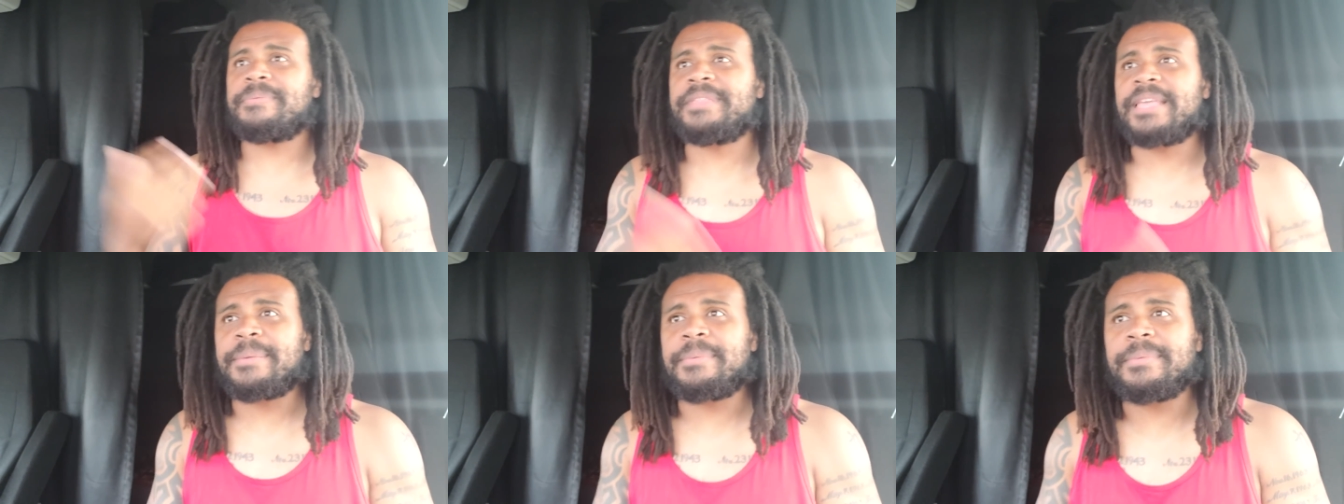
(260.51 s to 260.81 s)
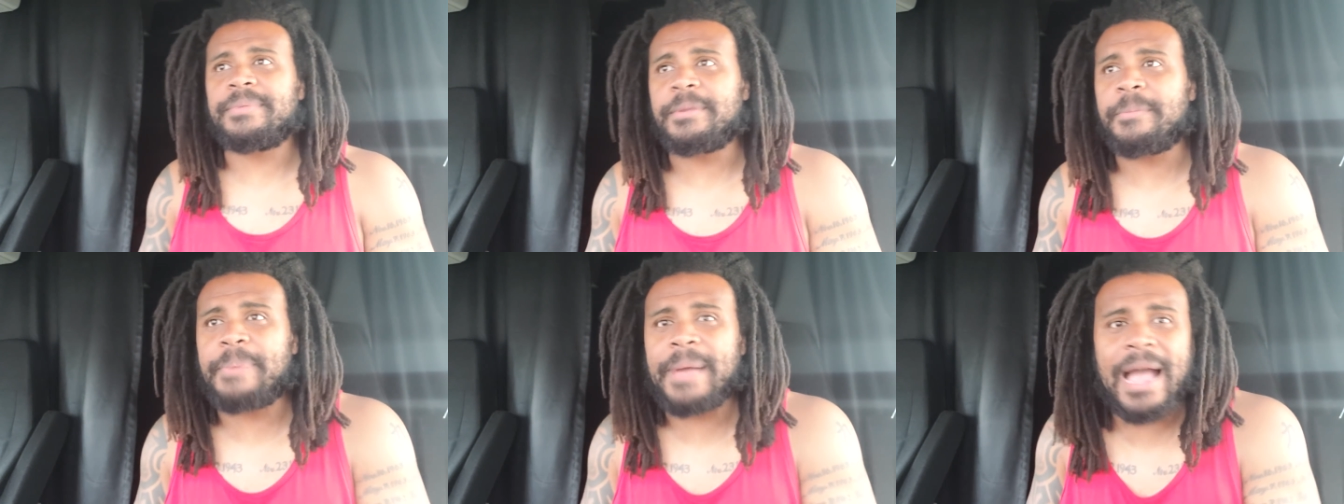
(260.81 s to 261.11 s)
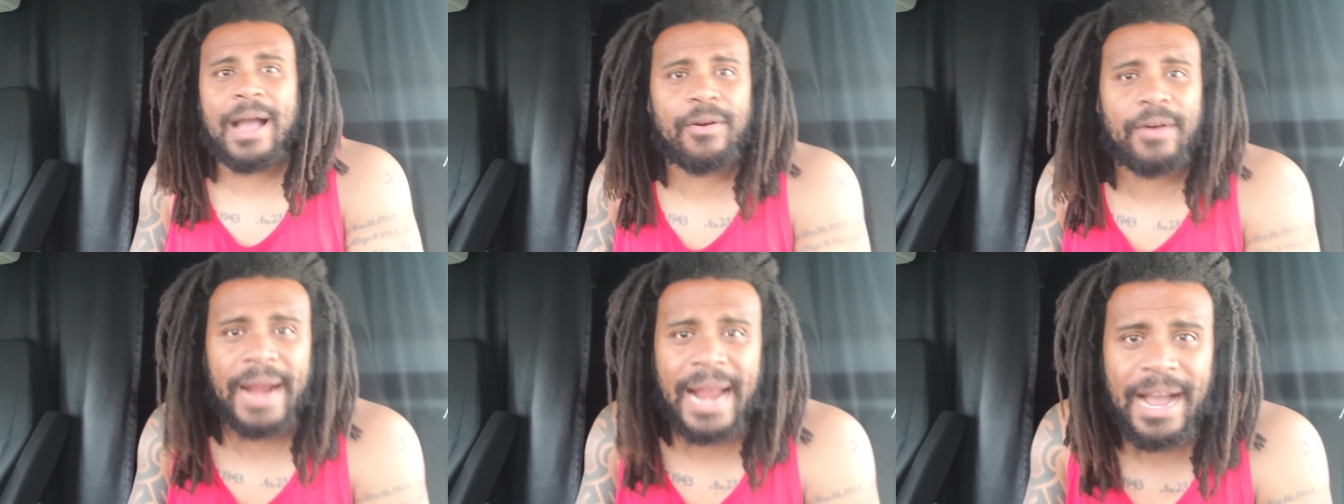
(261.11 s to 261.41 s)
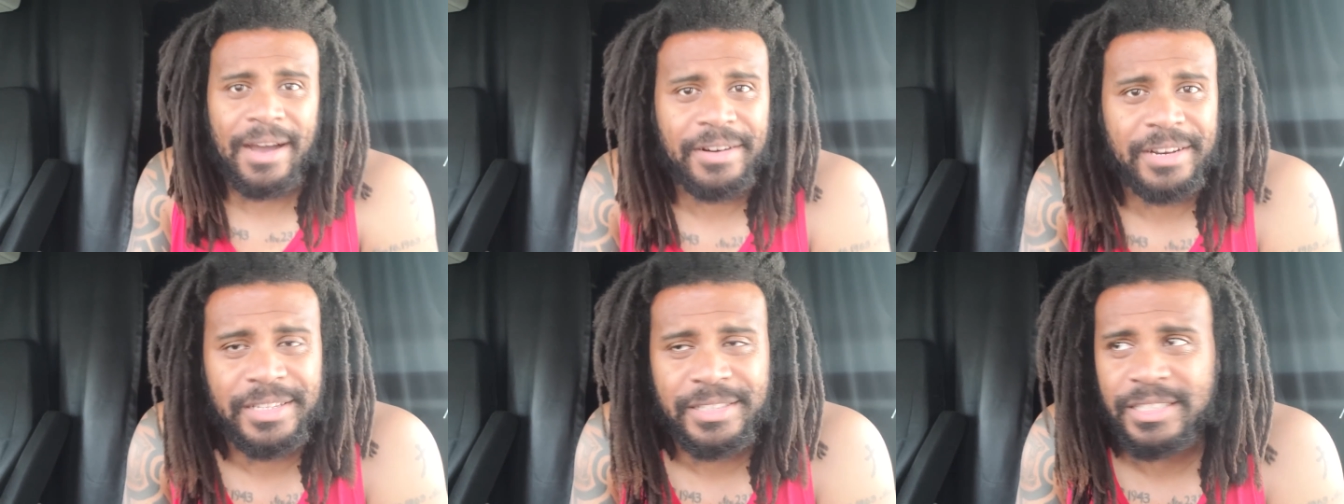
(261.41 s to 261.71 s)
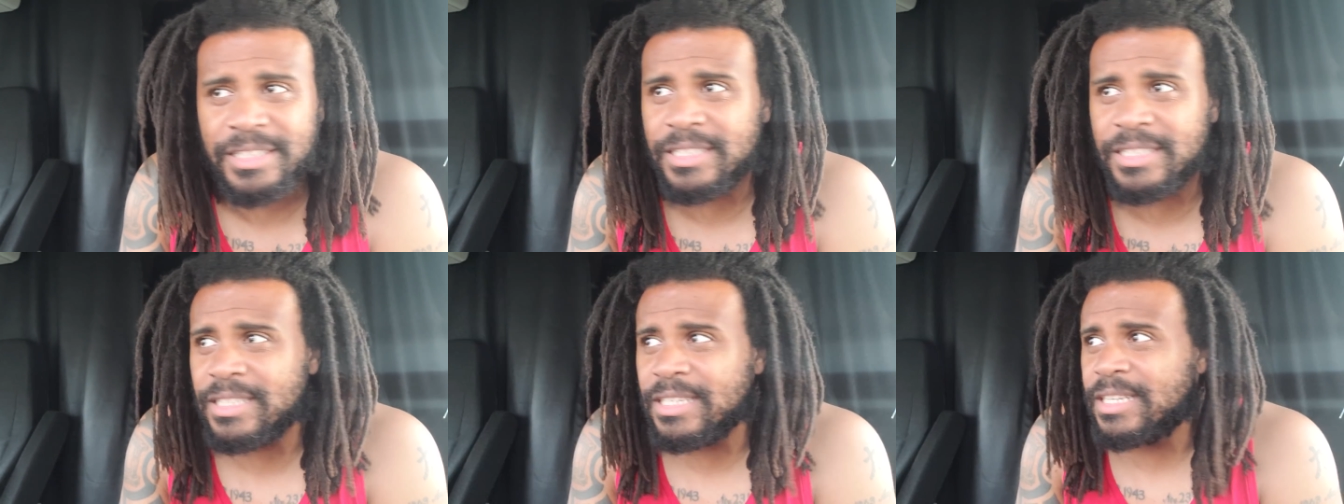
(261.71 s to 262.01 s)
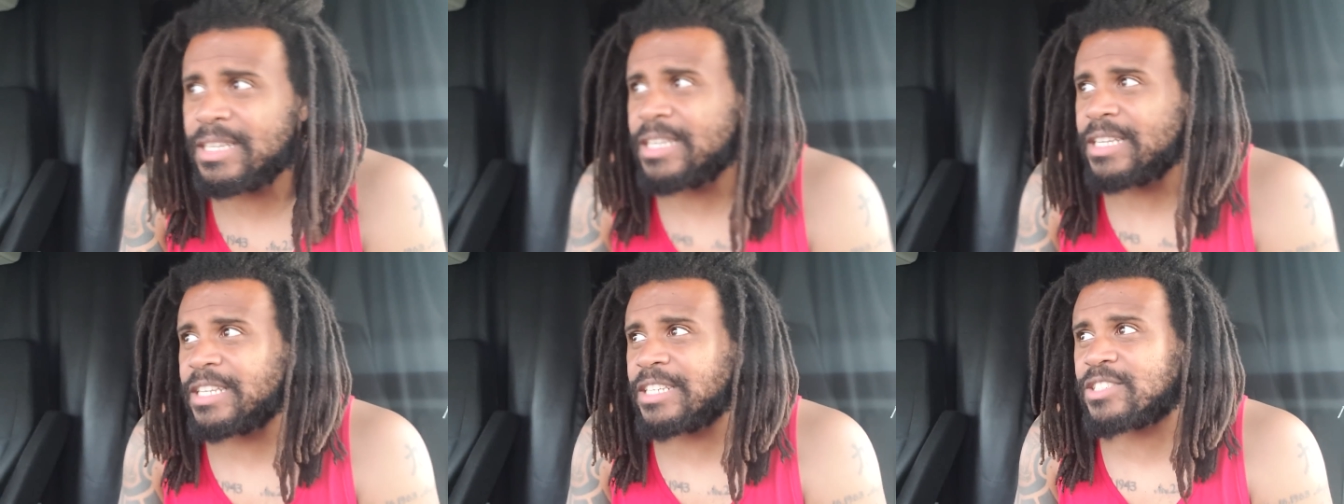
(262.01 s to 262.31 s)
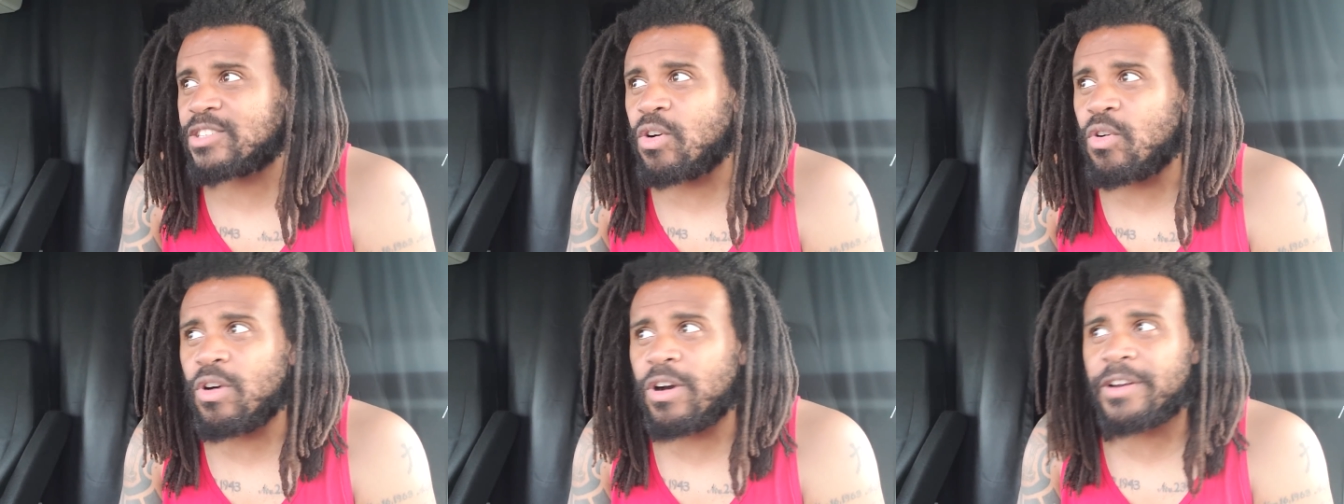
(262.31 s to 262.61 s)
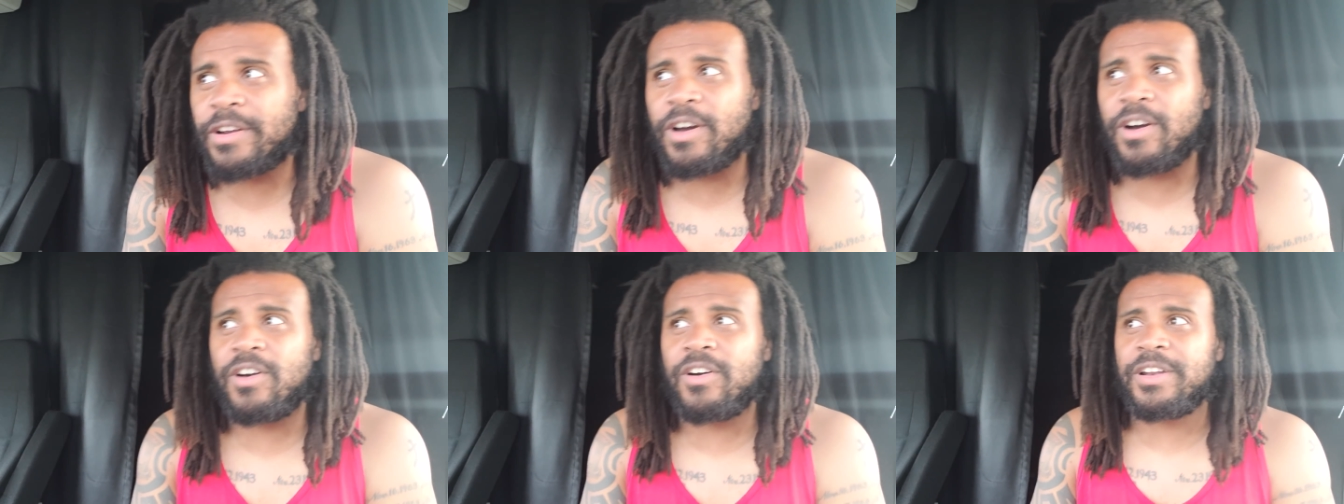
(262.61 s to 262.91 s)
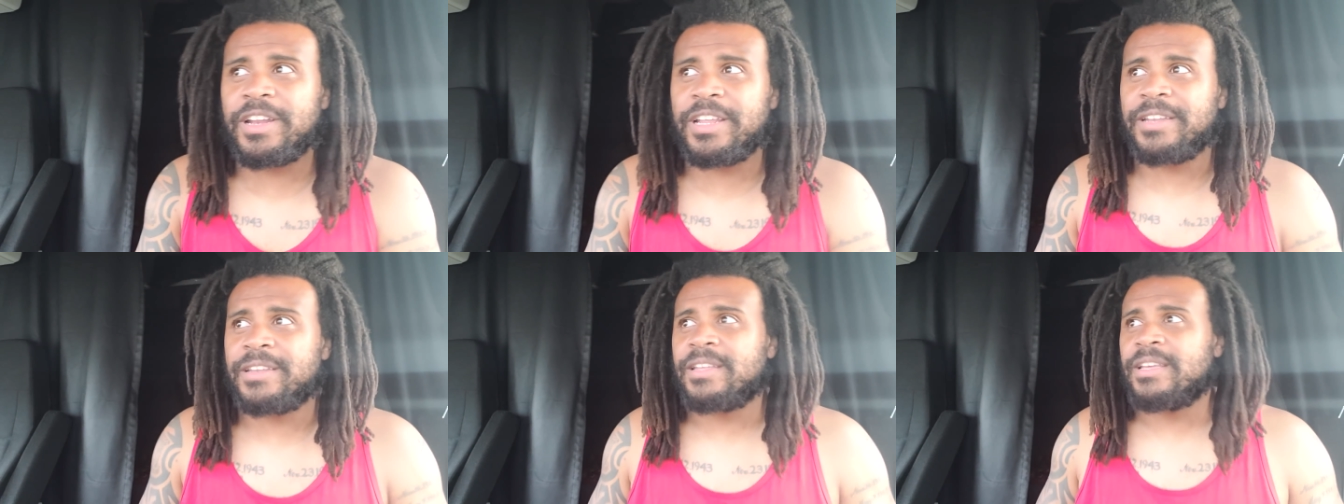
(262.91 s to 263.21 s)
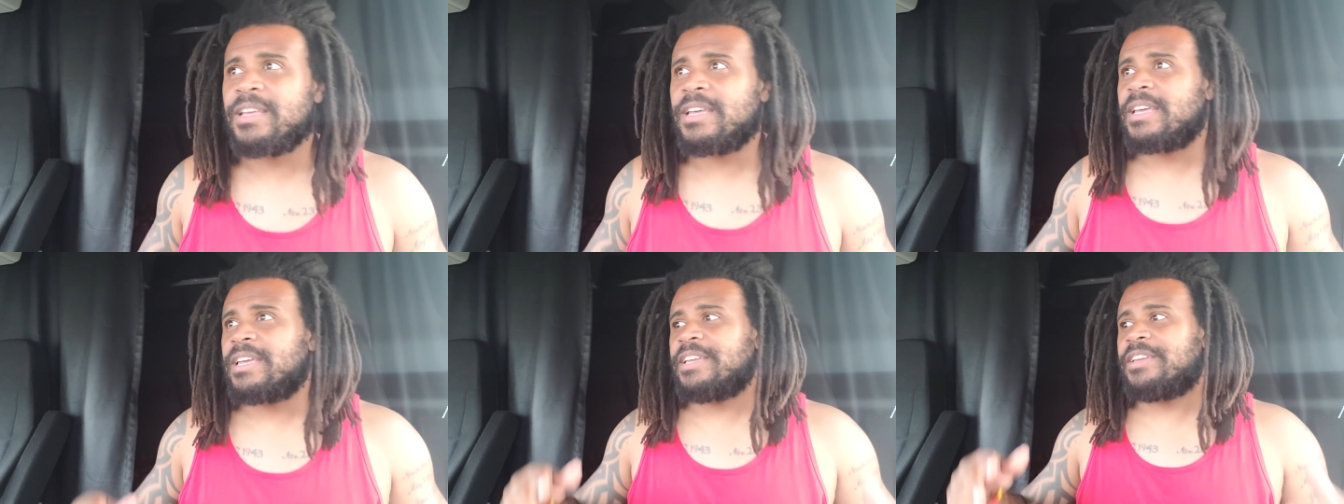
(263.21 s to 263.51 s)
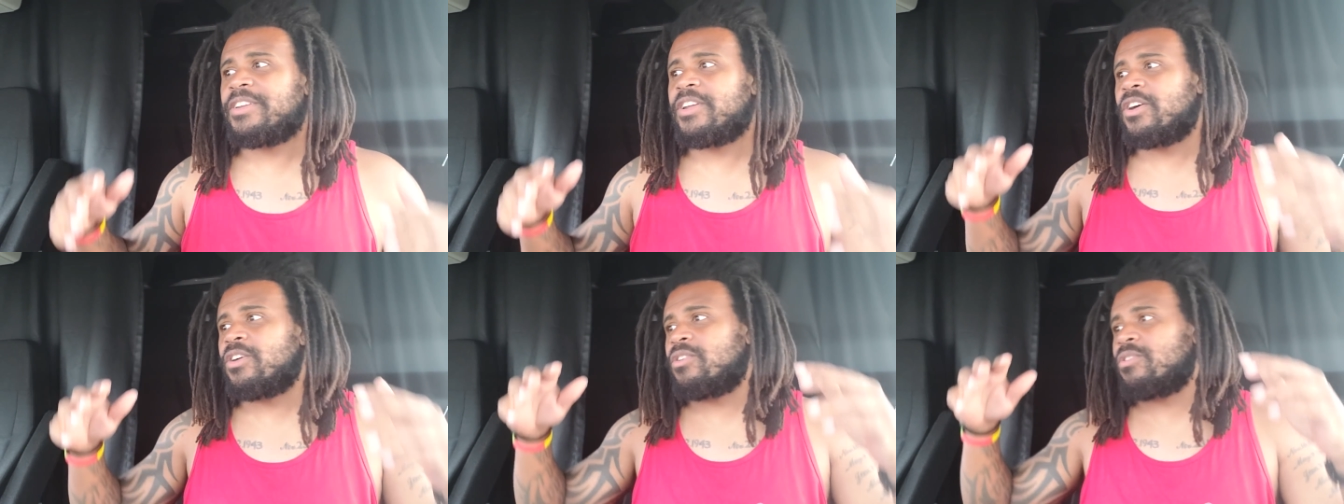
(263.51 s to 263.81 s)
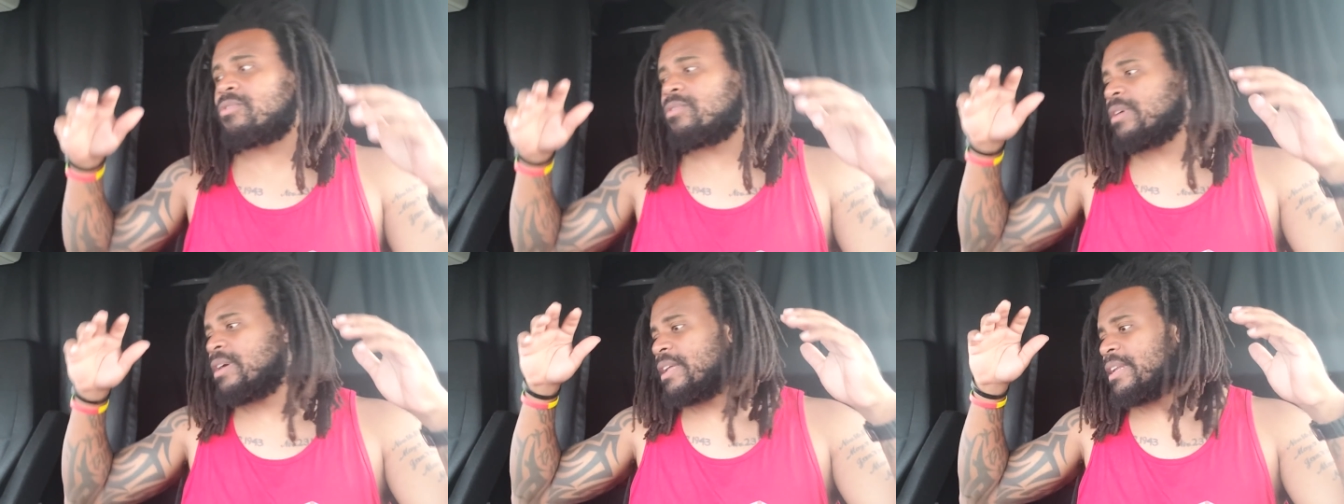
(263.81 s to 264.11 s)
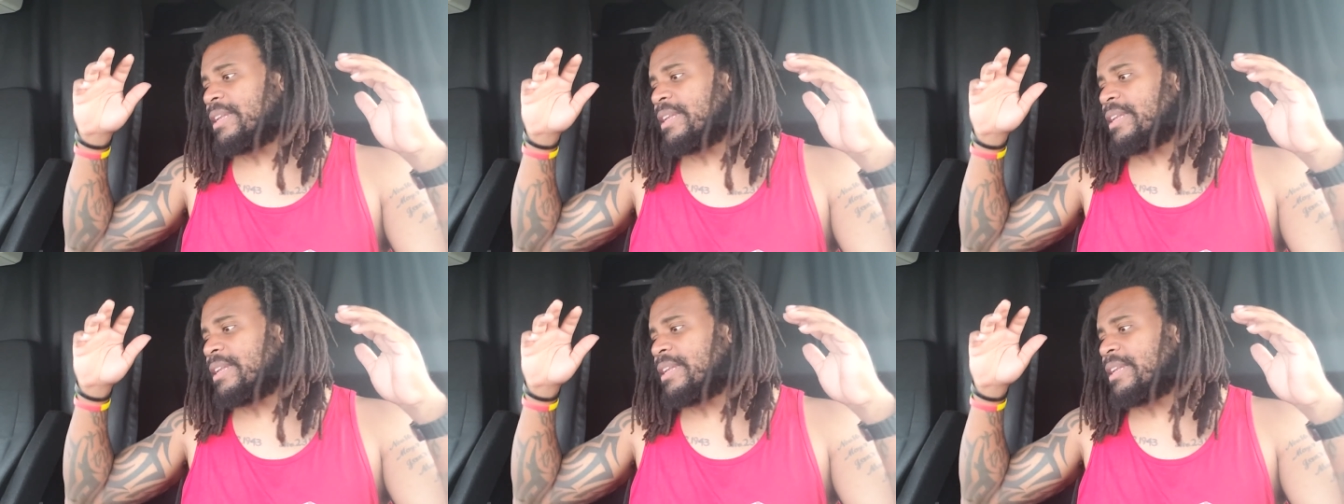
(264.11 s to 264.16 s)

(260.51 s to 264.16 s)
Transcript: the, the power outage is going on and, you know,